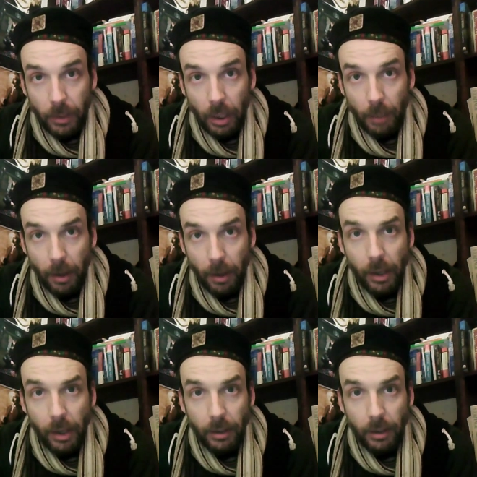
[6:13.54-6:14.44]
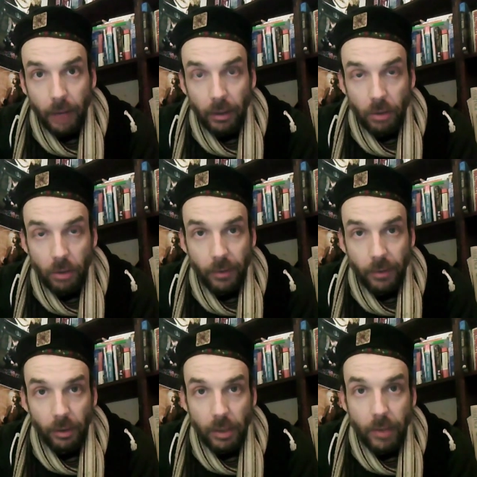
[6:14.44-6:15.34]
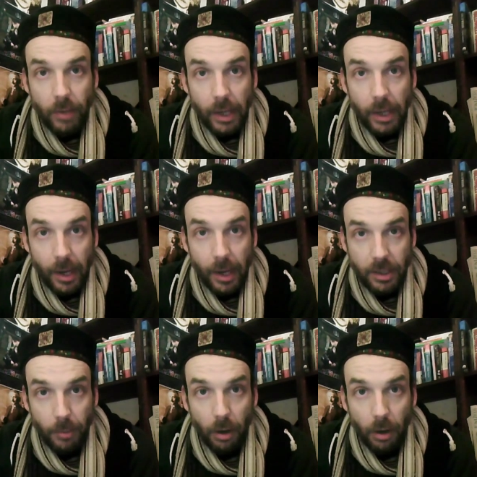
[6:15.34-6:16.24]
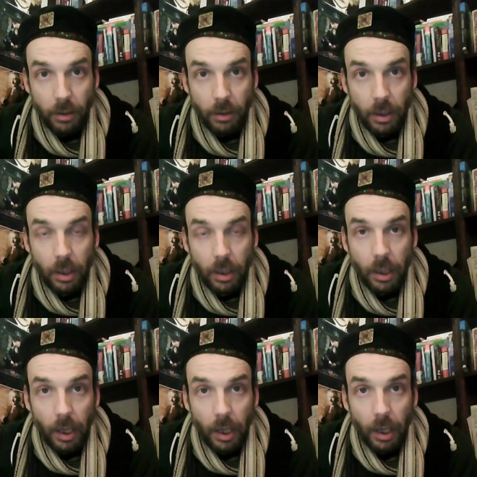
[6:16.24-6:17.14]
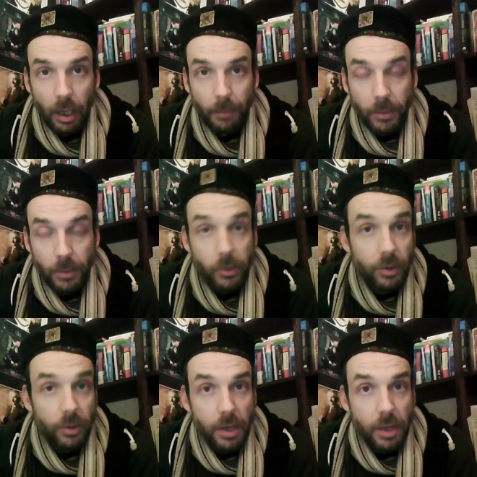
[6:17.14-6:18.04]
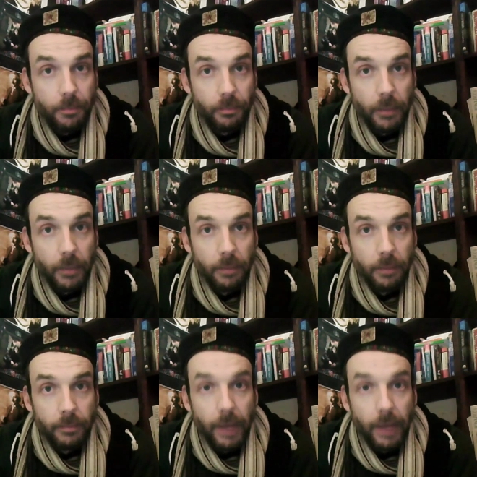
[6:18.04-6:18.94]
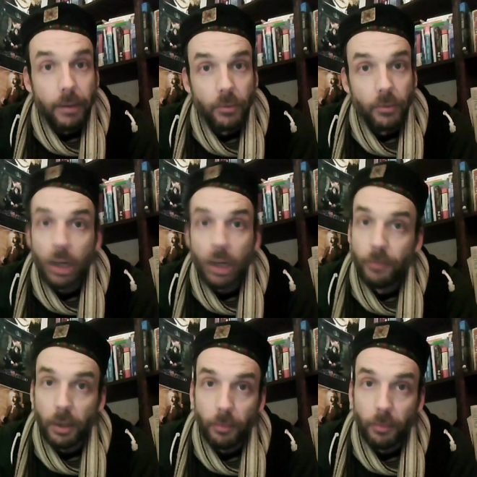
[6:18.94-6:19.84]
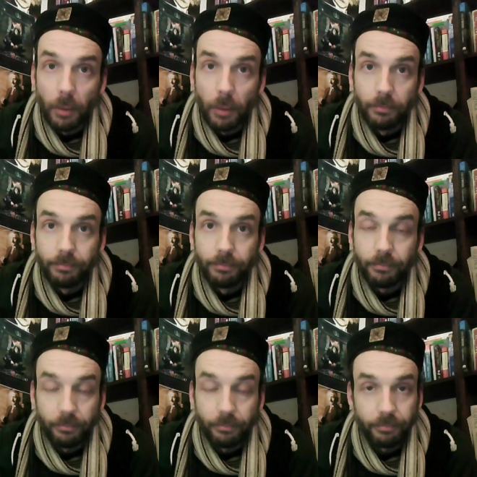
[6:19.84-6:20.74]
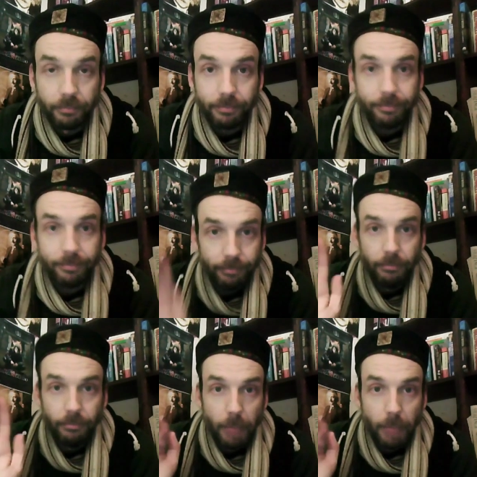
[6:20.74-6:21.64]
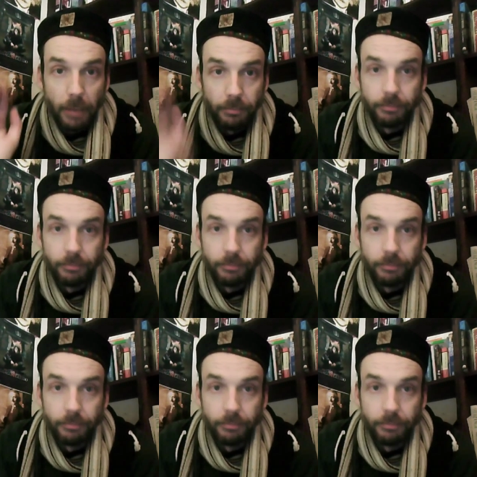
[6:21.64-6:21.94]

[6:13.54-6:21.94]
Uh, apparently, they're having difficulty recasting the part. Um, so we shall see. Anyway, Child forty-four. Bye.